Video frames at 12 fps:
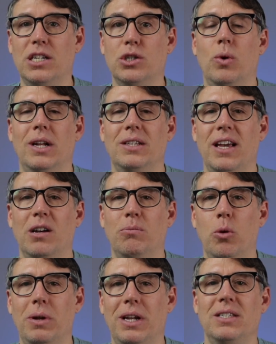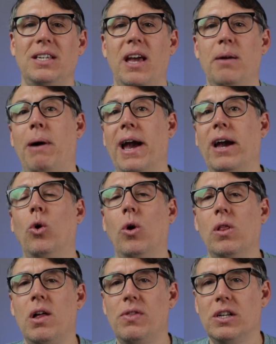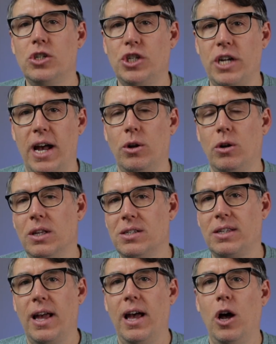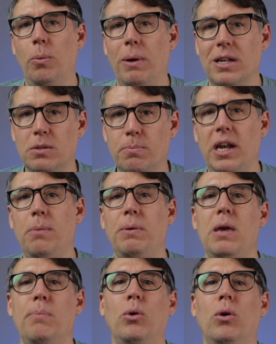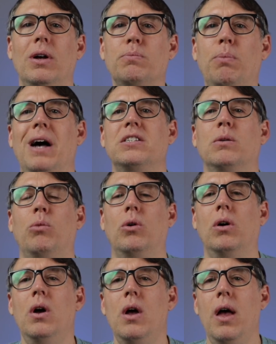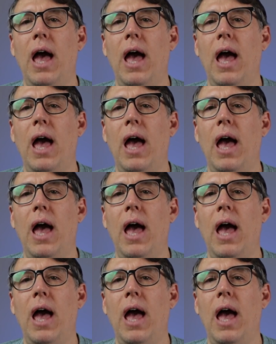just want to take a moment and say my goal on this channel is to help as many people as possible